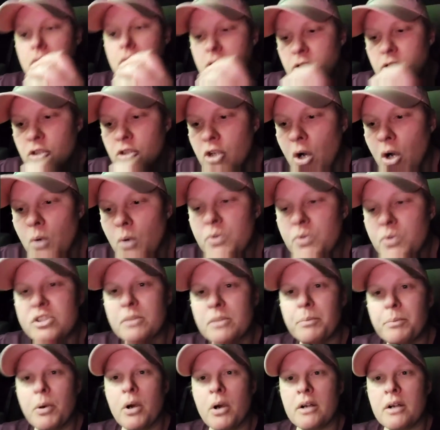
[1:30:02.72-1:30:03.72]
Go
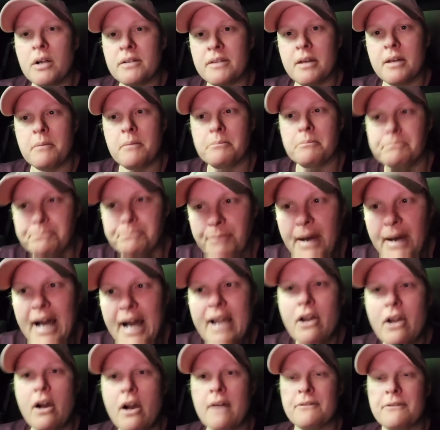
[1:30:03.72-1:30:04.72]
support them,
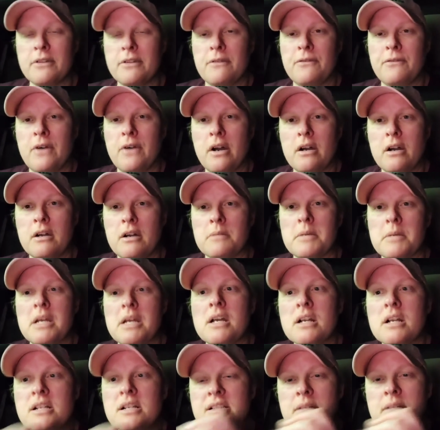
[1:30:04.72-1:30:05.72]
buy off the farm.
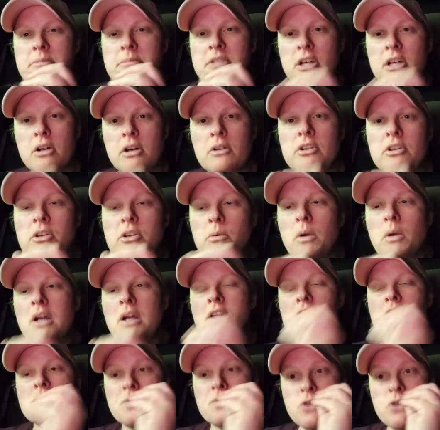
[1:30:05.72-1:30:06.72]
Because I'm telling you what,
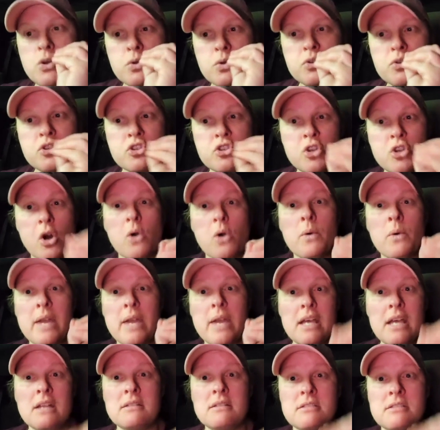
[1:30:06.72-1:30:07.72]
if you sow
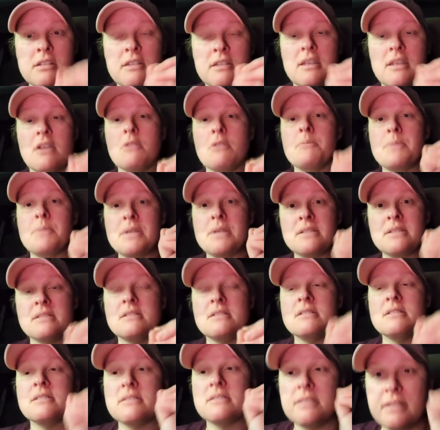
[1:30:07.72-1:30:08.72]
into their
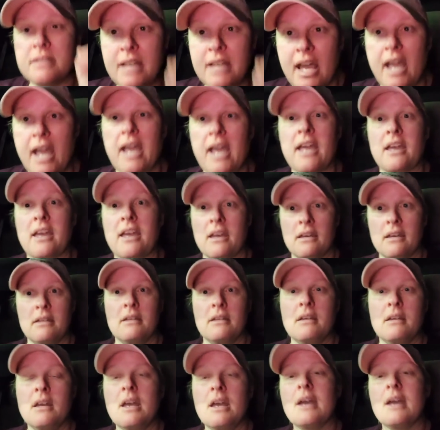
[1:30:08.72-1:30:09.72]
business today,
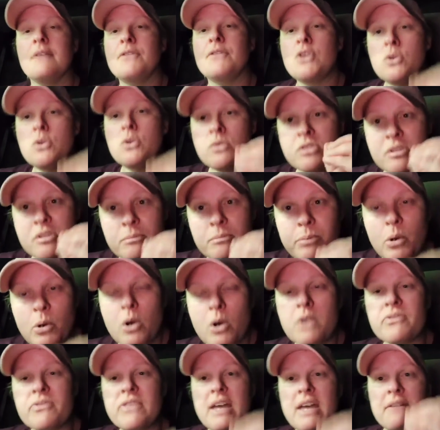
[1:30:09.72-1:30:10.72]
if you
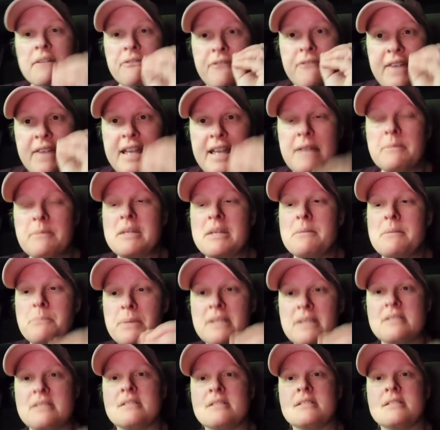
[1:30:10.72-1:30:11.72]
support that family
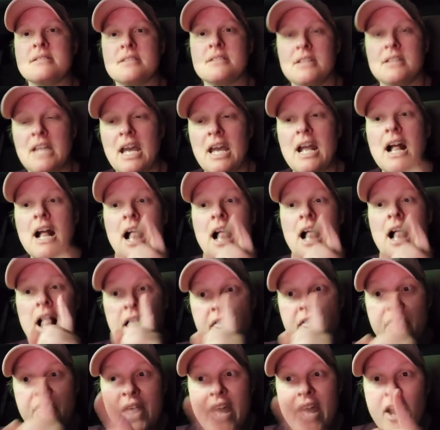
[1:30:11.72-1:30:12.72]
business today,
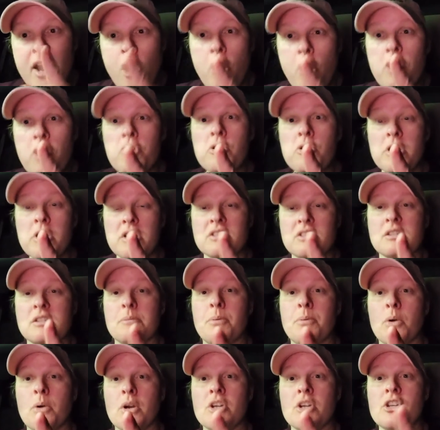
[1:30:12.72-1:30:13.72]
they are going to
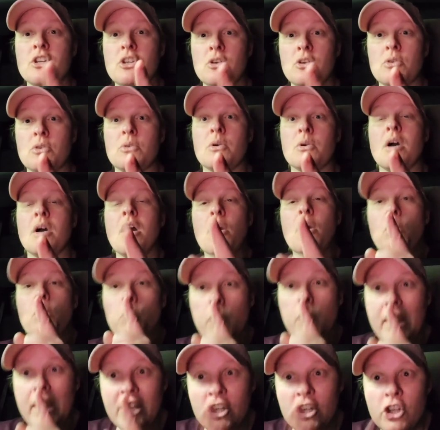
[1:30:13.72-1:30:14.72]
support you
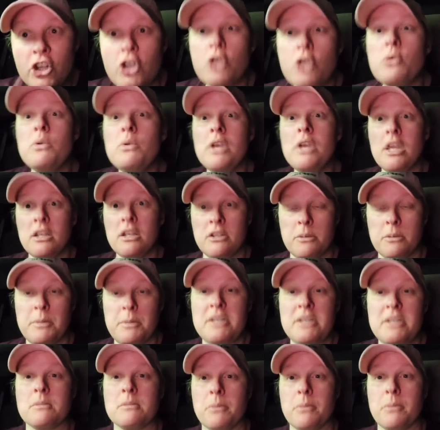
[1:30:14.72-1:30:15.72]
when you need to
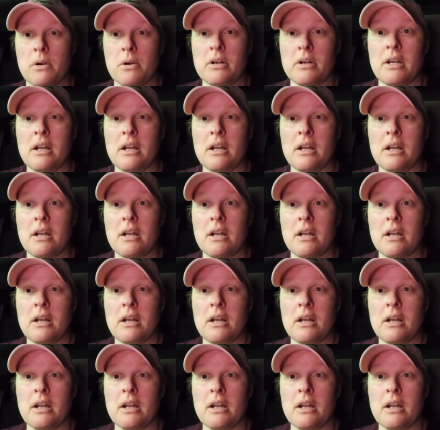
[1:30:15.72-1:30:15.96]
be supported.